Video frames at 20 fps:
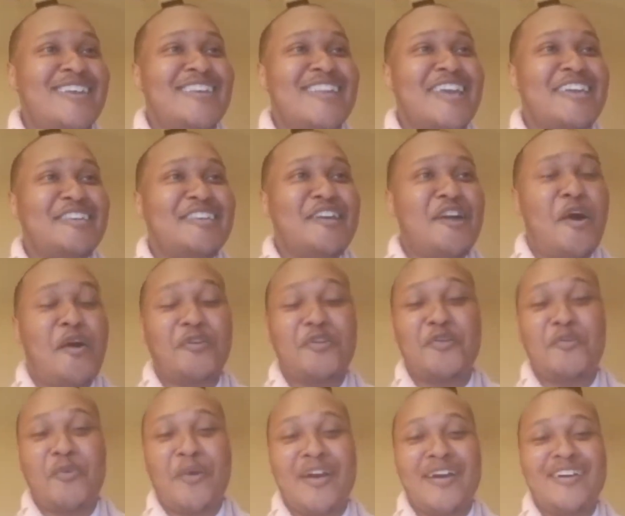And they on
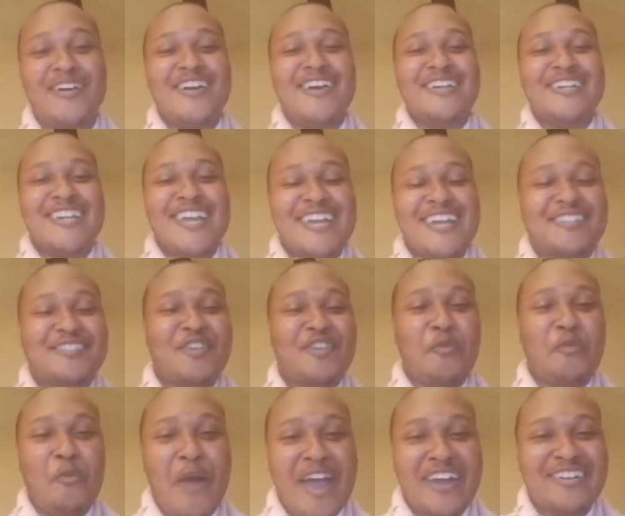the west, it's the
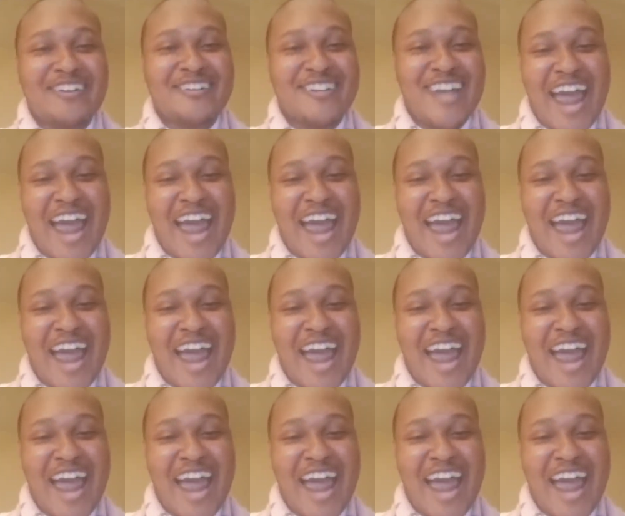west